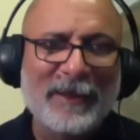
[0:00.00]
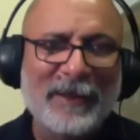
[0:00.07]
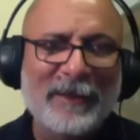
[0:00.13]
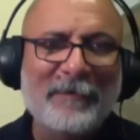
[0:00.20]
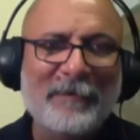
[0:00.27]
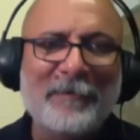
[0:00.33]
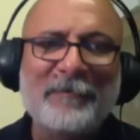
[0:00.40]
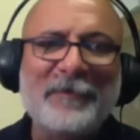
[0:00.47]

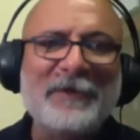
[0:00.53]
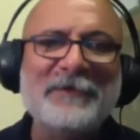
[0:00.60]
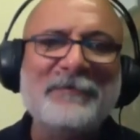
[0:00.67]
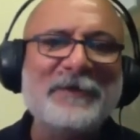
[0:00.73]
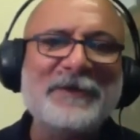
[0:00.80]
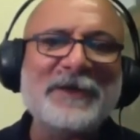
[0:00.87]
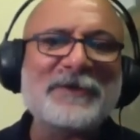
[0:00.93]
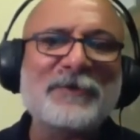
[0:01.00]

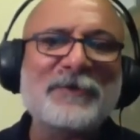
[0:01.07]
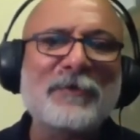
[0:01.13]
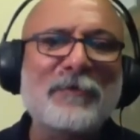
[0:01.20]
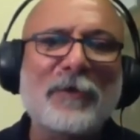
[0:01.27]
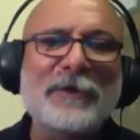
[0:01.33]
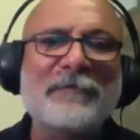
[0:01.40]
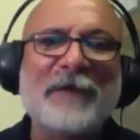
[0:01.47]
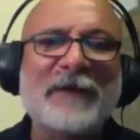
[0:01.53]
We just don't
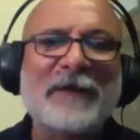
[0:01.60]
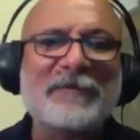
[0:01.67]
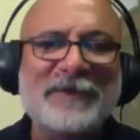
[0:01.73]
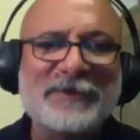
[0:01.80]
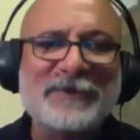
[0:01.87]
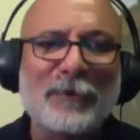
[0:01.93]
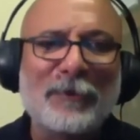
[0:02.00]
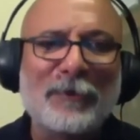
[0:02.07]
want the
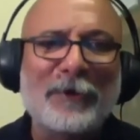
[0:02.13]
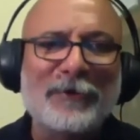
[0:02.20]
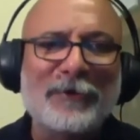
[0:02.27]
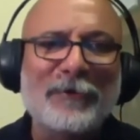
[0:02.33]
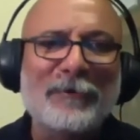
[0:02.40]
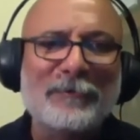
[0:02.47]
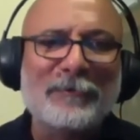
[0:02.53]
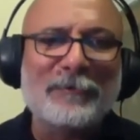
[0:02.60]
factories rolling.
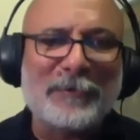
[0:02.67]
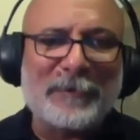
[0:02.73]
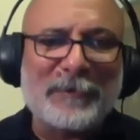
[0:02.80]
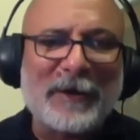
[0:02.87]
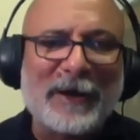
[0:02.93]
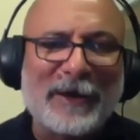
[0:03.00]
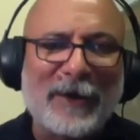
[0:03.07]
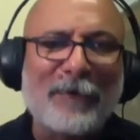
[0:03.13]

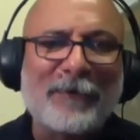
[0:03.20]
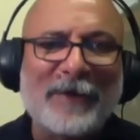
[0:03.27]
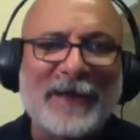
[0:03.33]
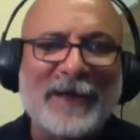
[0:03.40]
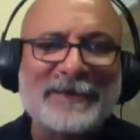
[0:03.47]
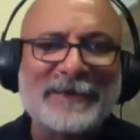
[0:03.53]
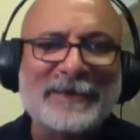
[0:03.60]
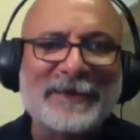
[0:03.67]
People are now
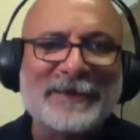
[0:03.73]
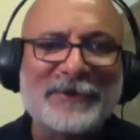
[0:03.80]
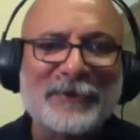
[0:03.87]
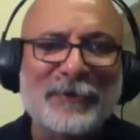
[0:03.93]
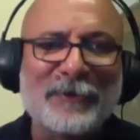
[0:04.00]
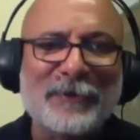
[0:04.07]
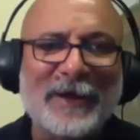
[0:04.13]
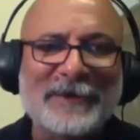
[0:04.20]
realizing that
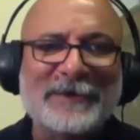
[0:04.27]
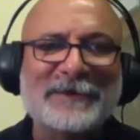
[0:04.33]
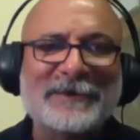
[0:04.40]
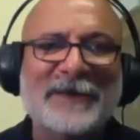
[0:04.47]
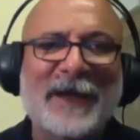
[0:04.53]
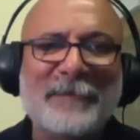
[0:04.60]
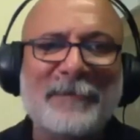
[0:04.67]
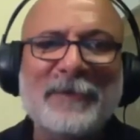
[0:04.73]
at a
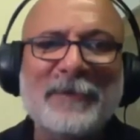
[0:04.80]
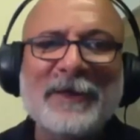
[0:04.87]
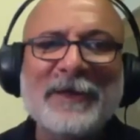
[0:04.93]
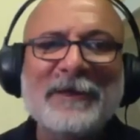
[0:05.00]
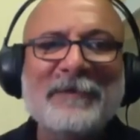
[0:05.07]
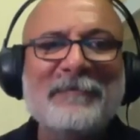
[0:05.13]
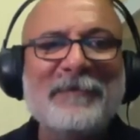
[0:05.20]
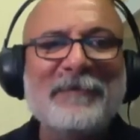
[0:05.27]
time
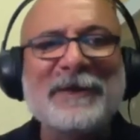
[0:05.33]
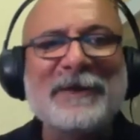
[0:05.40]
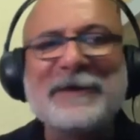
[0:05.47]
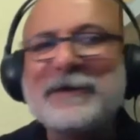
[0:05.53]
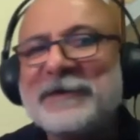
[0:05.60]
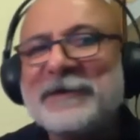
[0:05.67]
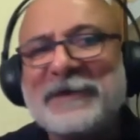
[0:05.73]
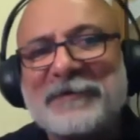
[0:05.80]
when
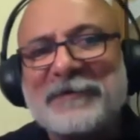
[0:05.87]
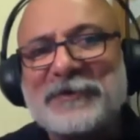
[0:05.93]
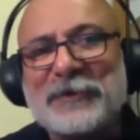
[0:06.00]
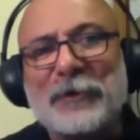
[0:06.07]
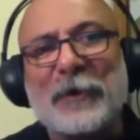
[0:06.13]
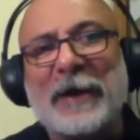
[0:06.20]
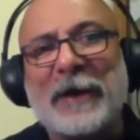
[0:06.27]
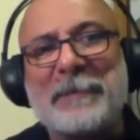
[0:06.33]
there was
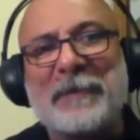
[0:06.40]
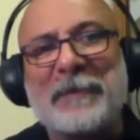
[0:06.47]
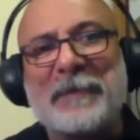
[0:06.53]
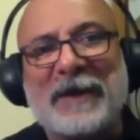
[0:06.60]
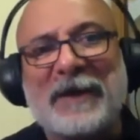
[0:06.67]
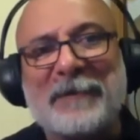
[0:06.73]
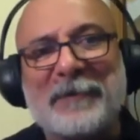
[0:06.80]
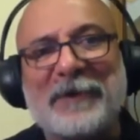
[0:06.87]
no help
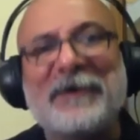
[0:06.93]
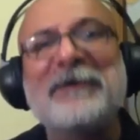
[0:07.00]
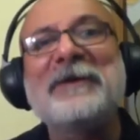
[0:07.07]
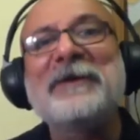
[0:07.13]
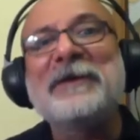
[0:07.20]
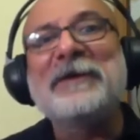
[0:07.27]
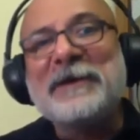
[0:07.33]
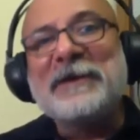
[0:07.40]
available,
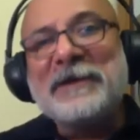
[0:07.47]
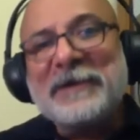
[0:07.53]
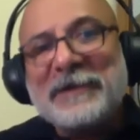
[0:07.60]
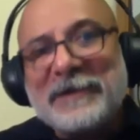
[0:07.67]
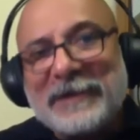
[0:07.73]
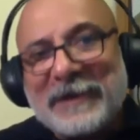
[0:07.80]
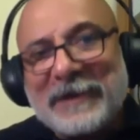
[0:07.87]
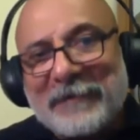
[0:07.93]

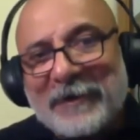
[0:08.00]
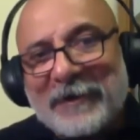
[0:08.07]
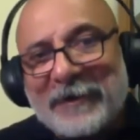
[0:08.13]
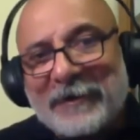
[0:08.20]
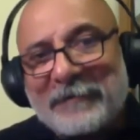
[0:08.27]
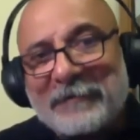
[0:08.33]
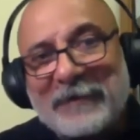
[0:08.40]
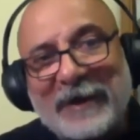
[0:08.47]
they
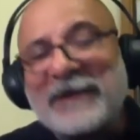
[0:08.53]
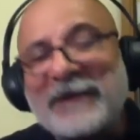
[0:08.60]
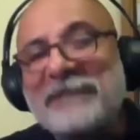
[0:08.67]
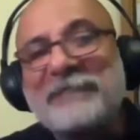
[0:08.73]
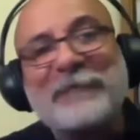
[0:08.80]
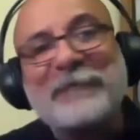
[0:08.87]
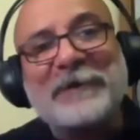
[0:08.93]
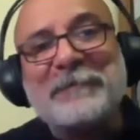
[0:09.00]
were
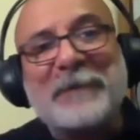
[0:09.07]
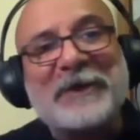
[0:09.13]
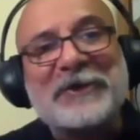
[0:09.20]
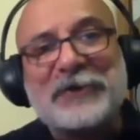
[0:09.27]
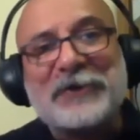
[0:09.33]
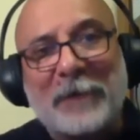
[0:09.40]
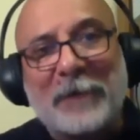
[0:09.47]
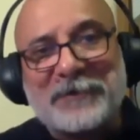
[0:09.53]
like for the big
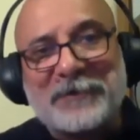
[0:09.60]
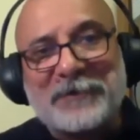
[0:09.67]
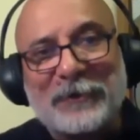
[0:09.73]
shops.